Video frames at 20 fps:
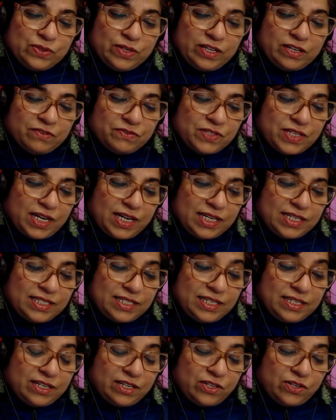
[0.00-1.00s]
Spolia,
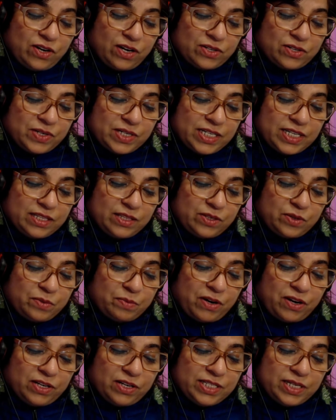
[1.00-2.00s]
although having been a
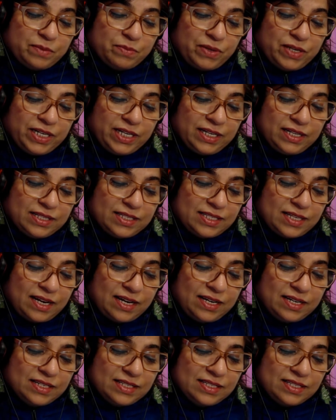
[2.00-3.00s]
student of science, did her
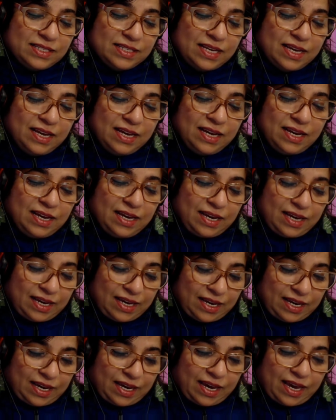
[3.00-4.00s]
doctorate in anthropology and
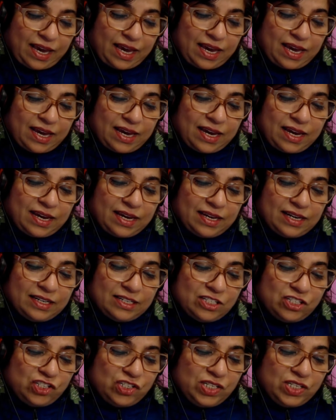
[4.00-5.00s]
political
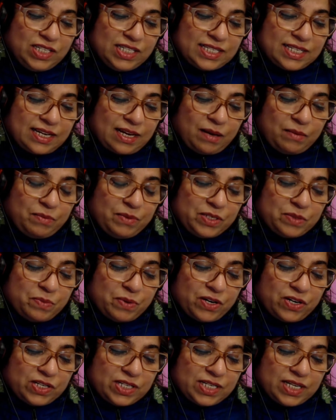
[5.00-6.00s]
science,
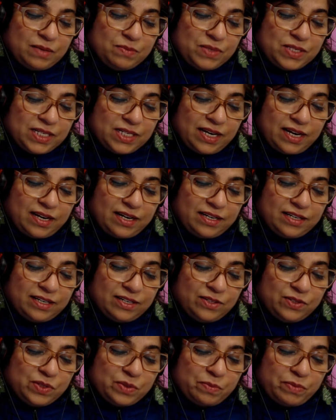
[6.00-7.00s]
and she
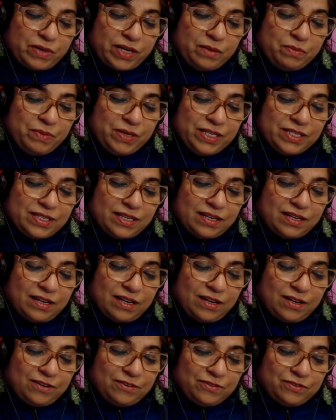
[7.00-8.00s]
established Bharat
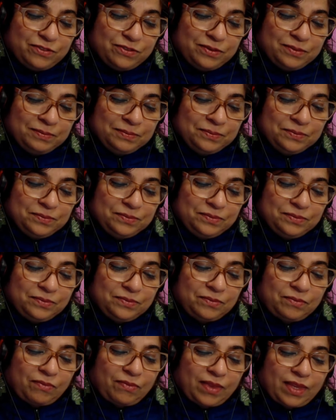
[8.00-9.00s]
Times in Canada to
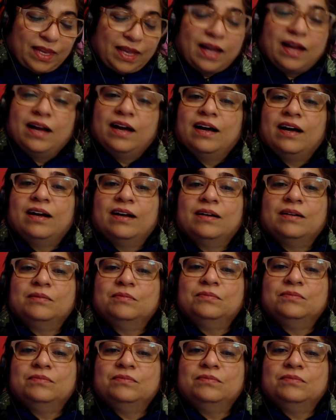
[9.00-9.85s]
spread peace and love.